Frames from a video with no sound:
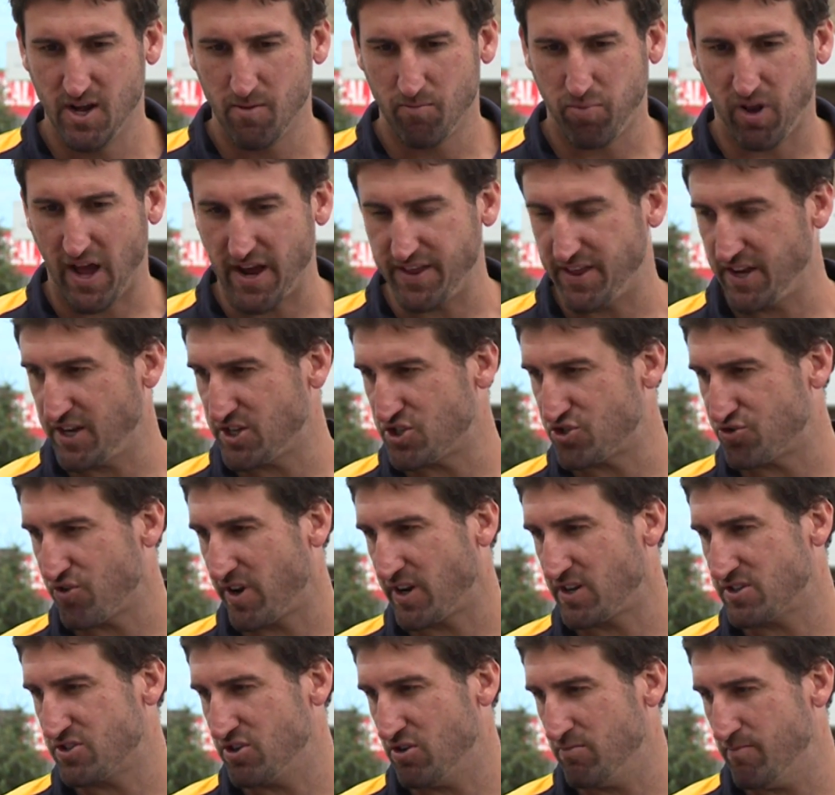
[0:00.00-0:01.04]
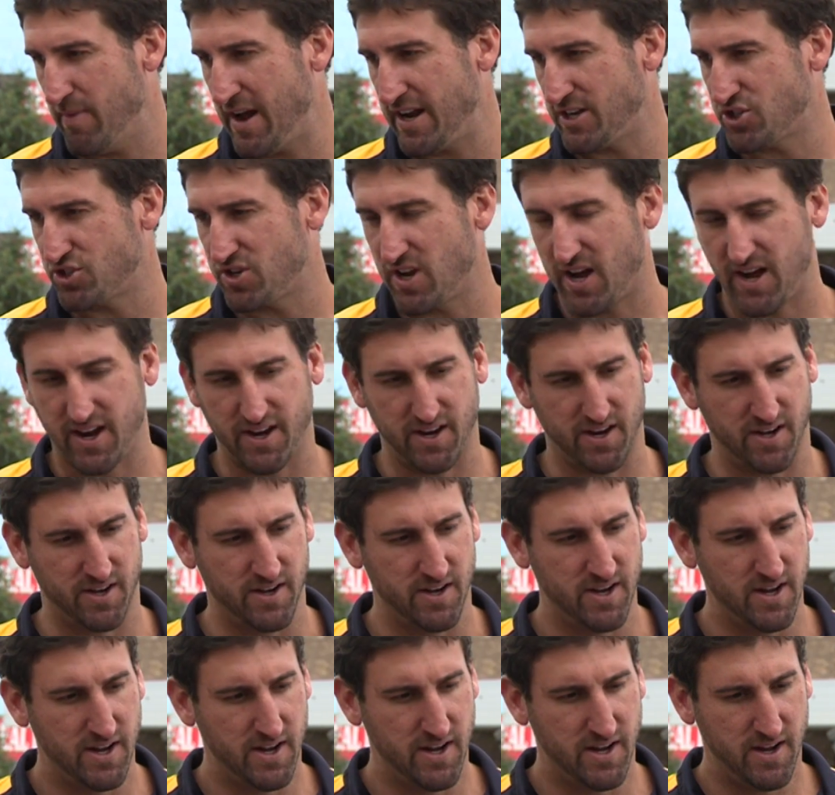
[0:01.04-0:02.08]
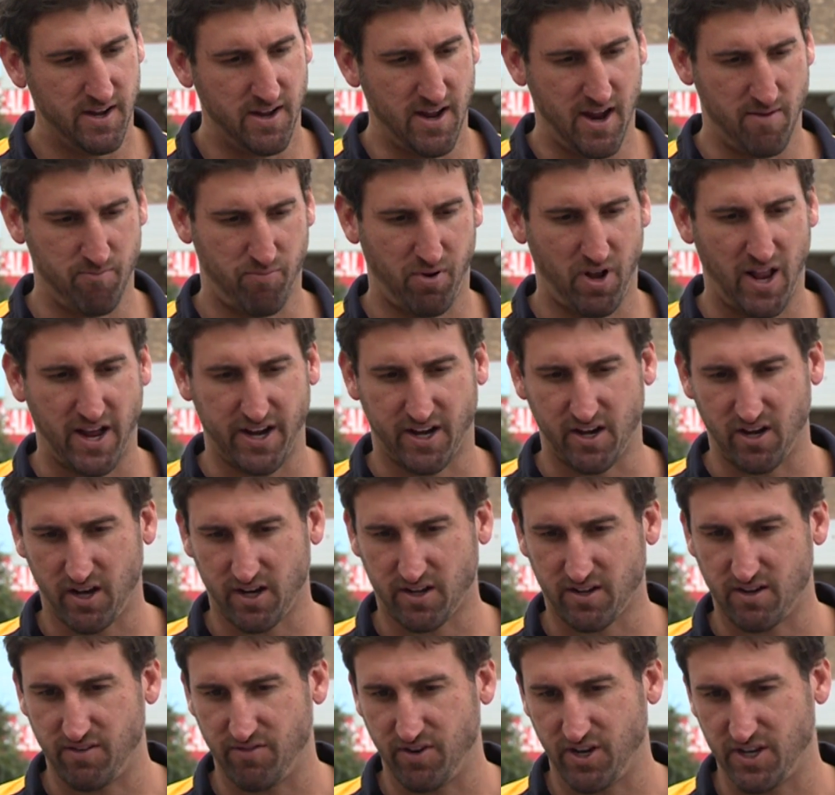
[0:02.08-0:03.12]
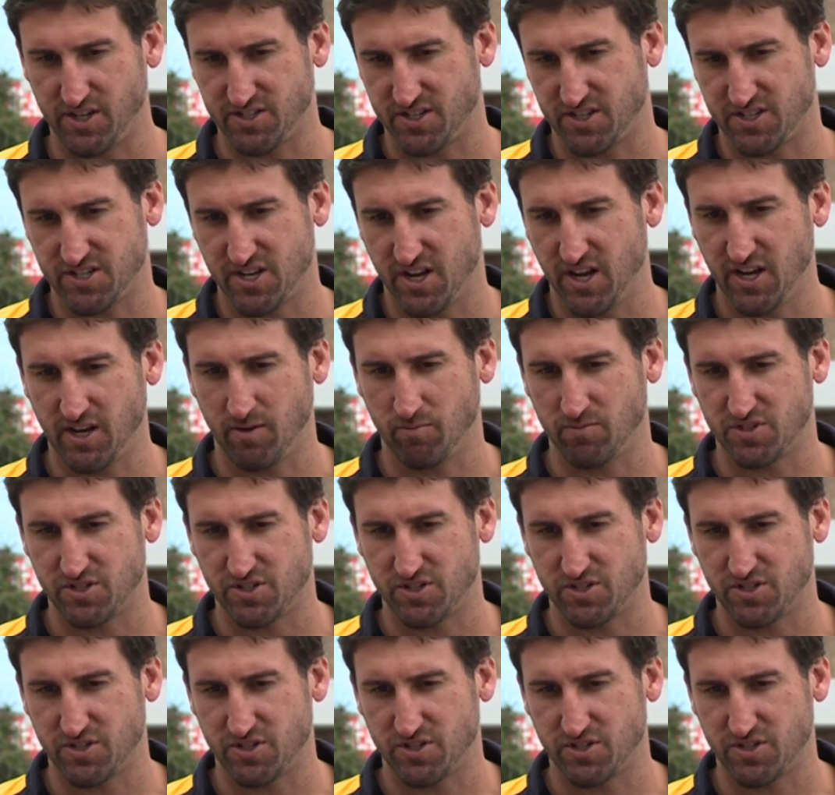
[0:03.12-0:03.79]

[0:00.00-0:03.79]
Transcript: play their strengths on match day and play collectively as a team.